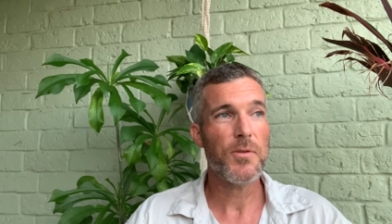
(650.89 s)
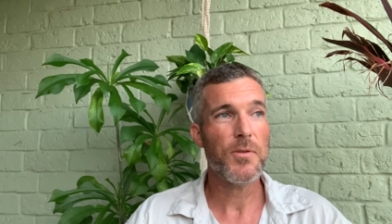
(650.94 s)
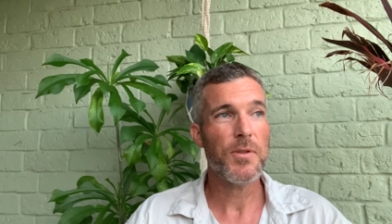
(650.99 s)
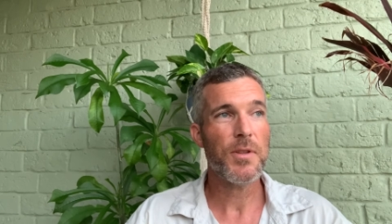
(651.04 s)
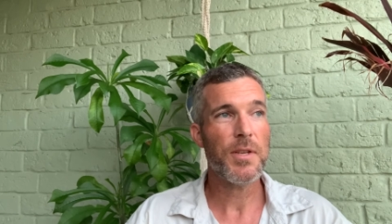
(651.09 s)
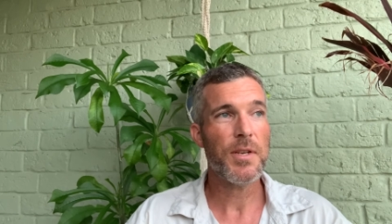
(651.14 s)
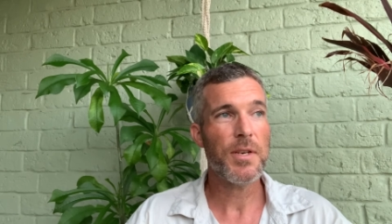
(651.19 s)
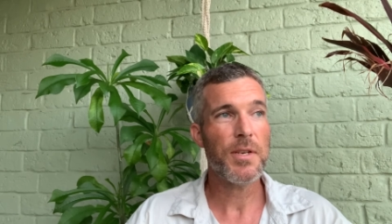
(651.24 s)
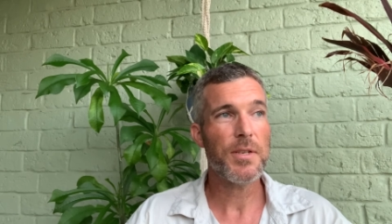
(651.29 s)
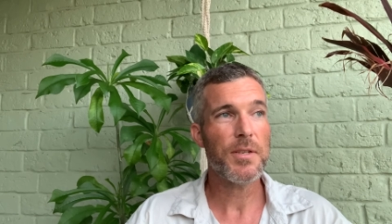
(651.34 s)

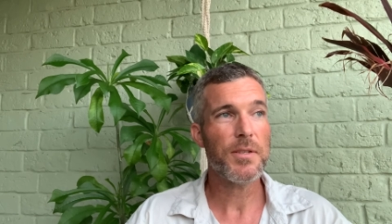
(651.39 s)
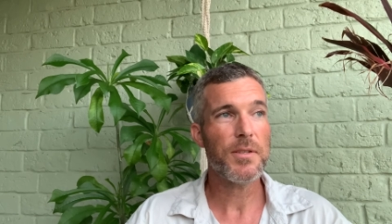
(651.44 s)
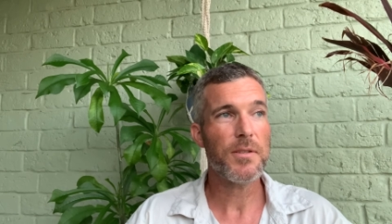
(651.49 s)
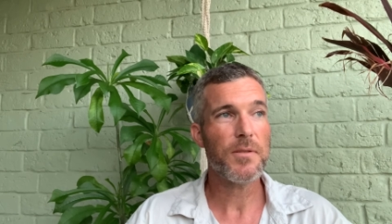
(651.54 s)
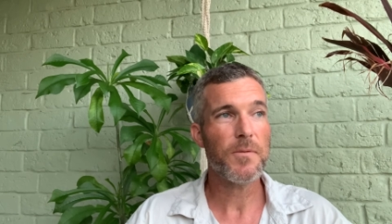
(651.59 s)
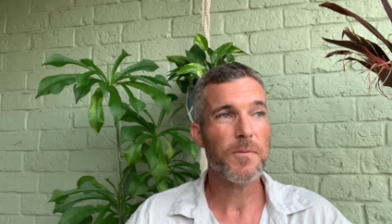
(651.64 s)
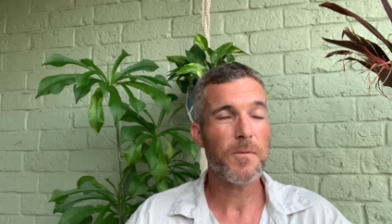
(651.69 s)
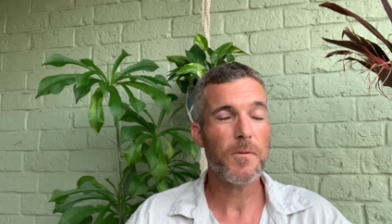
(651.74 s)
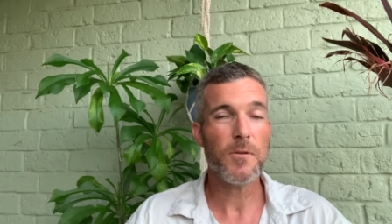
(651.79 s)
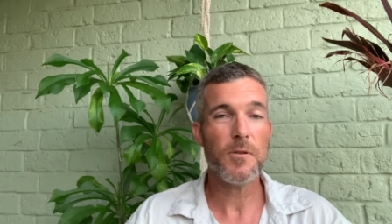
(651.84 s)
that is
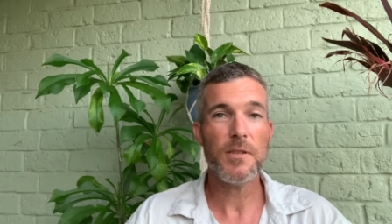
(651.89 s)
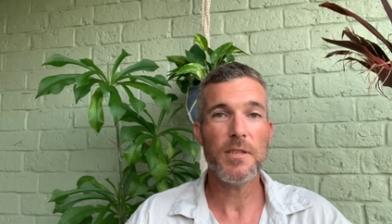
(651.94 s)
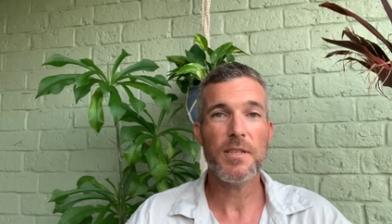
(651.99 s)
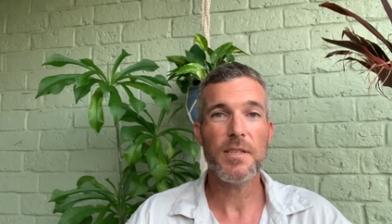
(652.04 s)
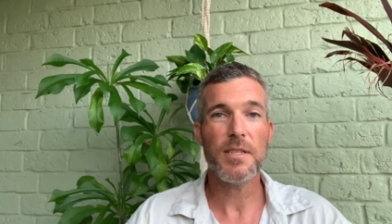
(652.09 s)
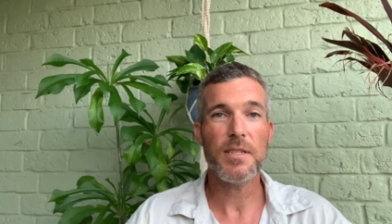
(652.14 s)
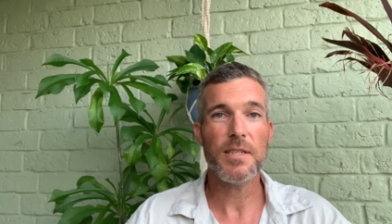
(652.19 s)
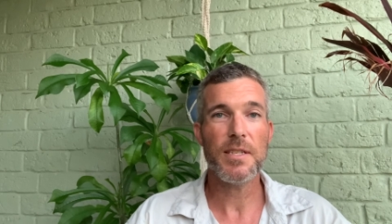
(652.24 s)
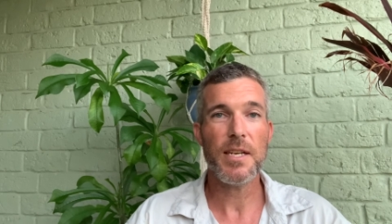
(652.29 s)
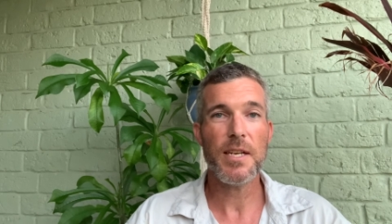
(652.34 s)
fully
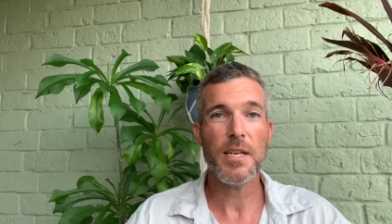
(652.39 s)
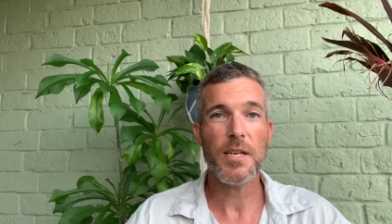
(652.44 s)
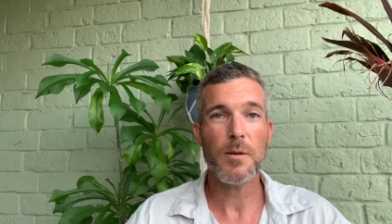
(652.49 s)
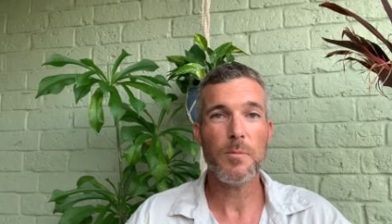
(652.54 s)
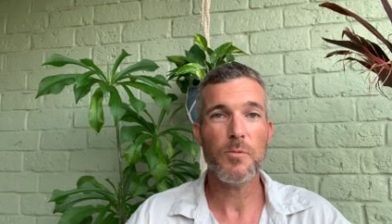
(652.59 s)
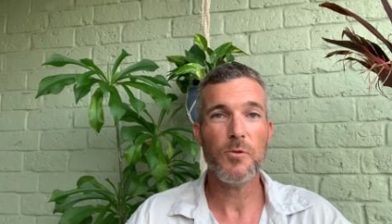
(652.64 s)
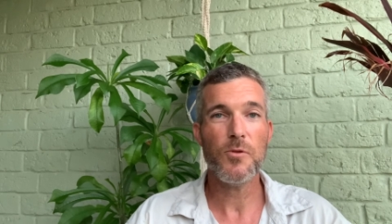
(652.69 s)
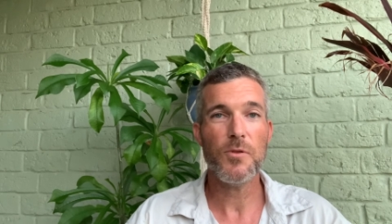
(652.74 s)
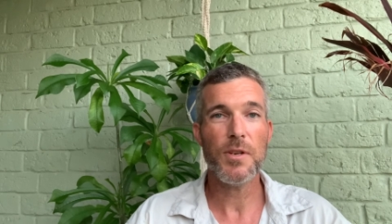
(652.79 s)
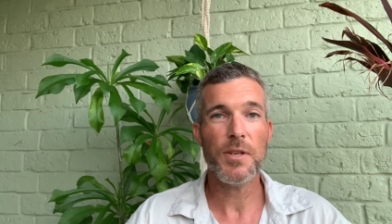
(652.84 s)

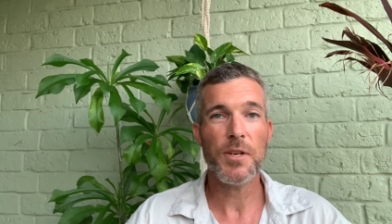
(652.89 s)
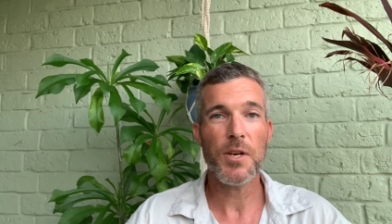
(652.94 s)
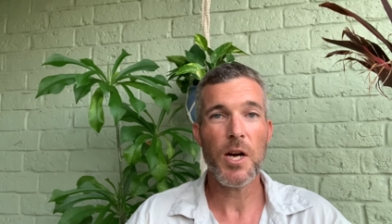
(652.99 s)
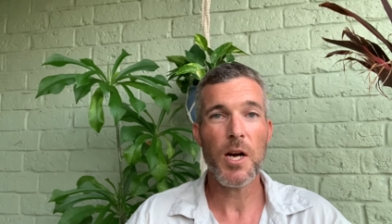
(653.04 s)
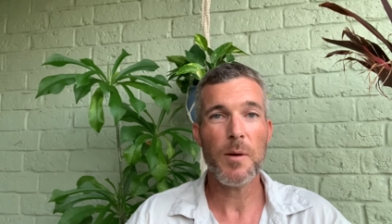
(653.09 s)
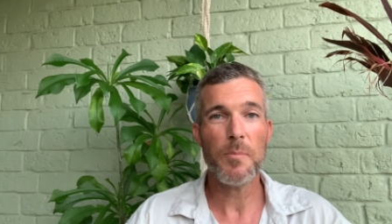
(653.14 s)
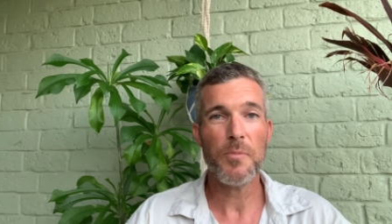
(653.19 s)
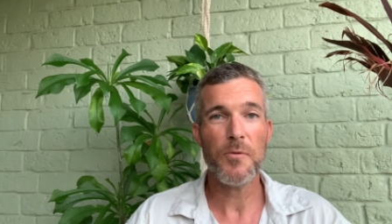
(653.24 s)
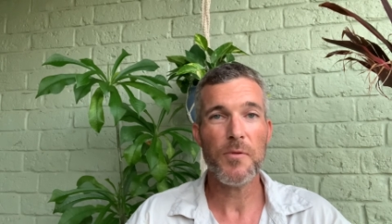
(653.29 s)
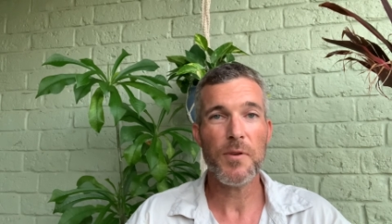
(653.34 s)
sustainable and
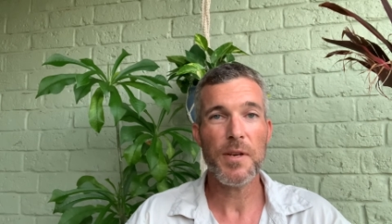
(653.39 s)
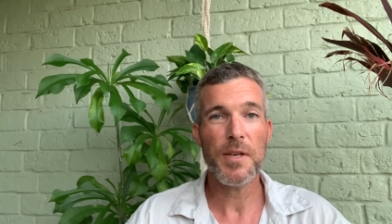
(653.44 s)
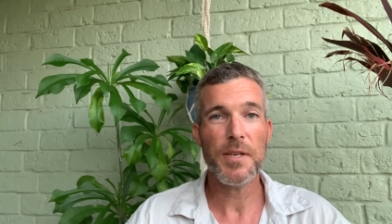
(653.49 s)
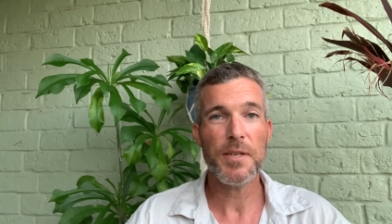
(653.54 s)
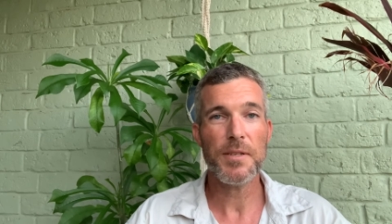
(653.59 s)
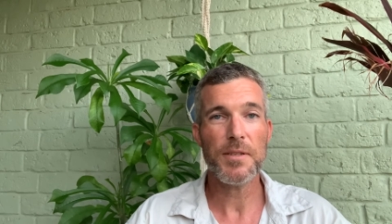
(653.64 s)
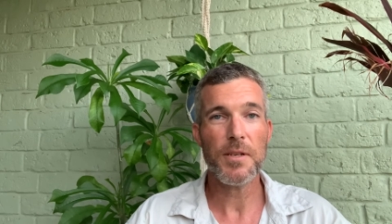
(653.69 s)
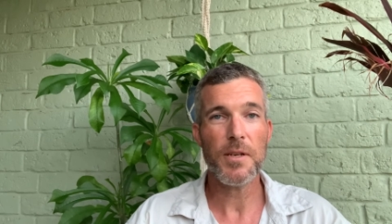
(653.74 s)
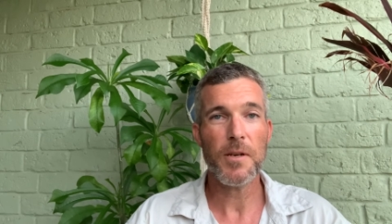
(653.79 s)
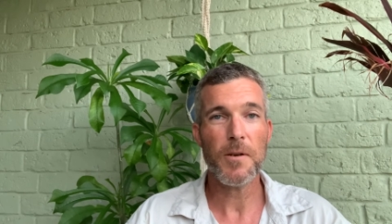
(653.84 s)

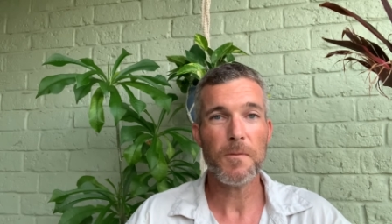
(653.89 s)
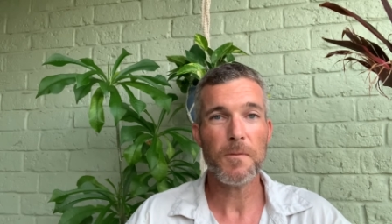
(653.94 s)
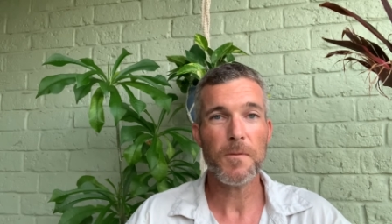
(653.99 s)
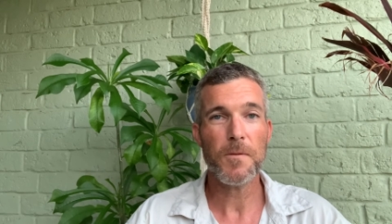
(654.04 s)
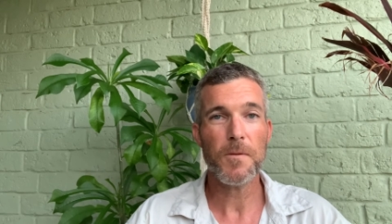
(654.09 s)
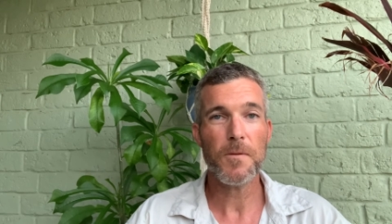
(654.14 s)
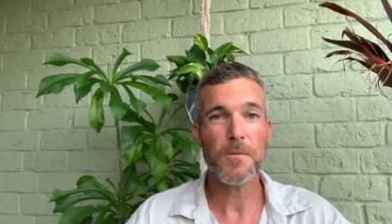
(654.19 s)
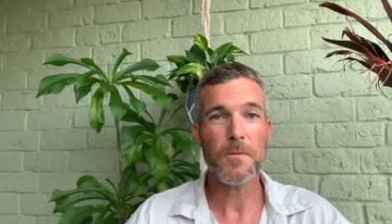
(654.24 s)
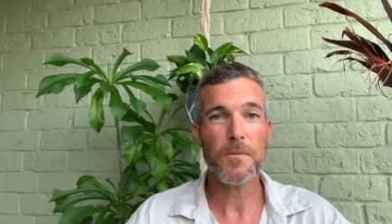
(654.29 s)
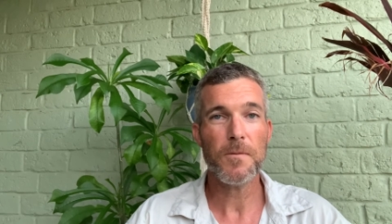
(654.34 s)
operates off
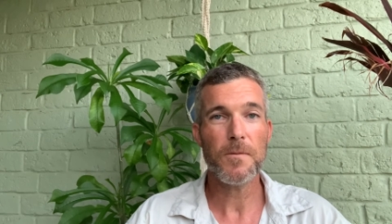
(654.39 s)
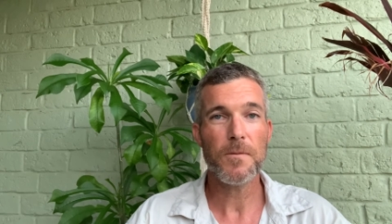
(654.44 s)
of